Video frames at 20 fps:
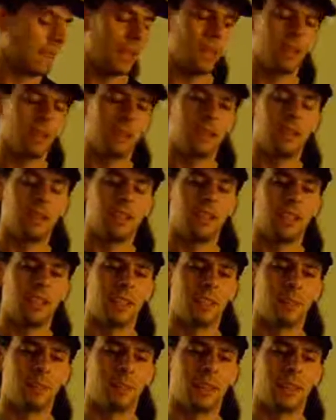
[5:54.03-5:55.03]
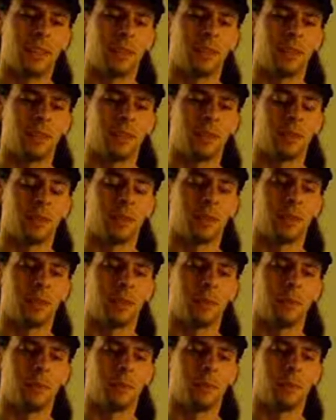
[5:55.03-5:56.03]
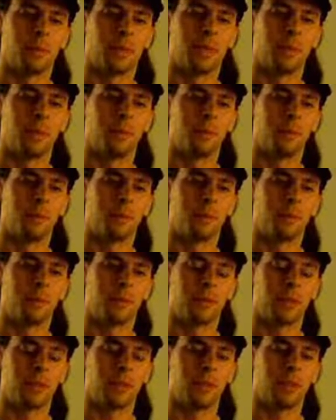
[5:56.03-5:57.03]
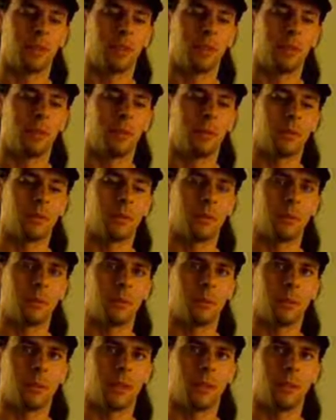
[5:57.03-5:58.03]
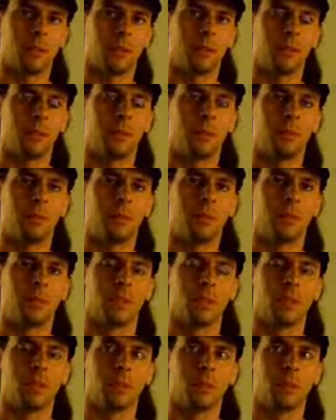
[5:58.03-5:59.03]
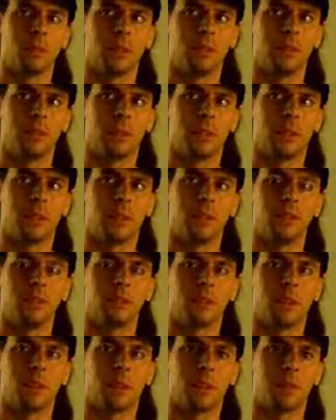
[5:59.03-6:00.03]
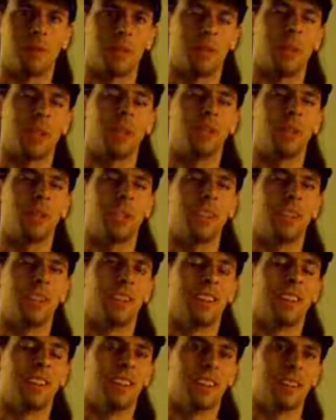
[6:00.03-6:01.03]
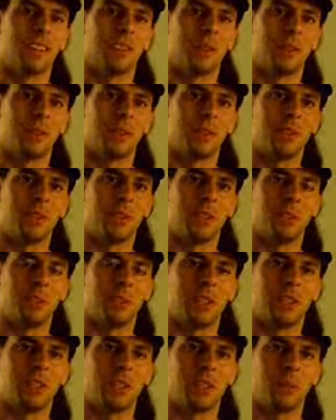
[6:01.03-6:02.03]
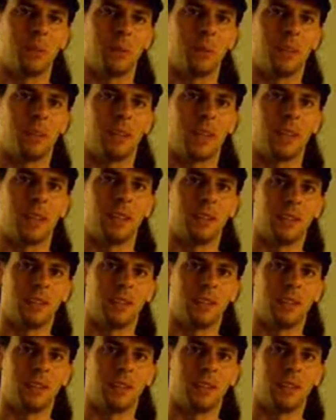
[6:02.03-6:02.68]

and it takes practice. Um, when I first started learning vibrato, it, it was very off-sounding, so it's just something you got to work at.